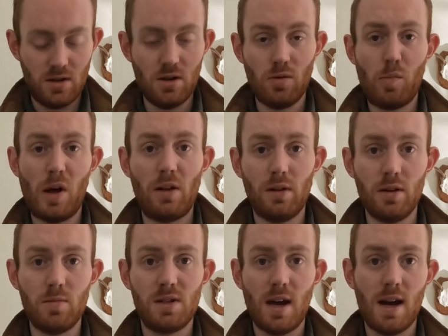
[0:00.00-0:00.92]
two belt
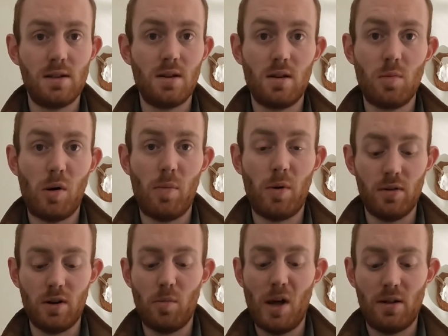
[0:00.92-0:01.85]
loops there, so you can pop it
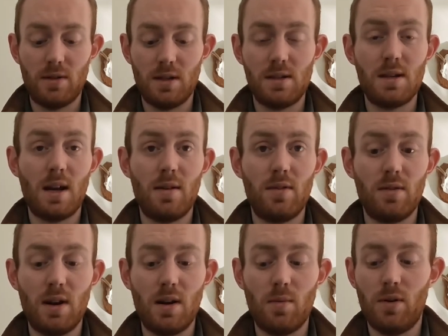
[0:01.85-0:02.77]
on your belt instead if
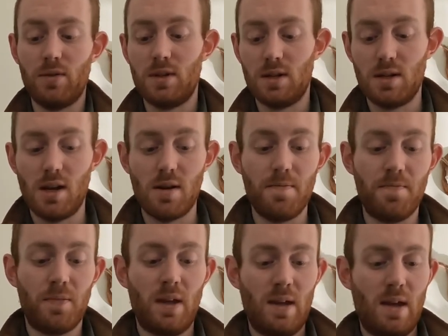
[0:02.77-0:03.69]
you really wanted to.
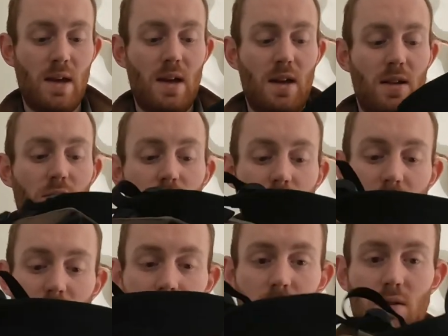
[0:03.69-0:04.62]
The
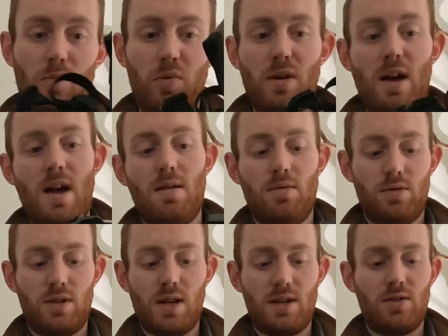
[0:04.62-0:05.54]
chest loop,
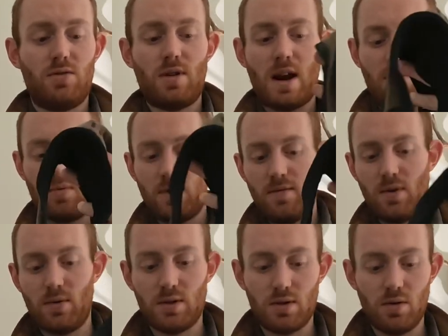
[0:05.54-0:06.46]
or chest strap, whatever
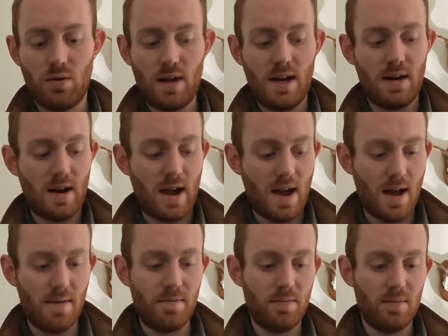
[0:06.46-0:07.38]
you want to call it,
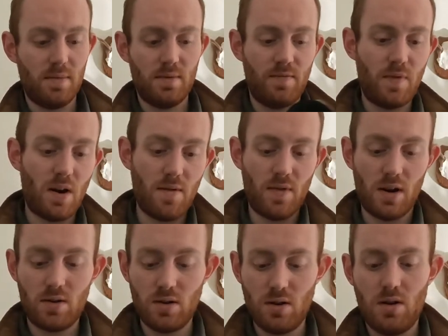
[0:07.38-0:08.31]
very, very
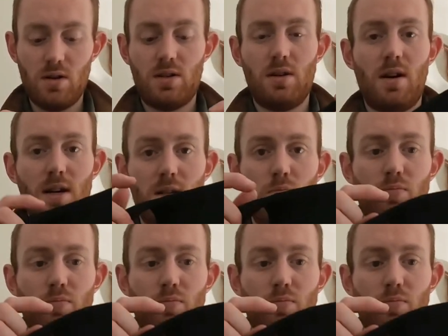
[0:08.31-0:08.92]
good, nice,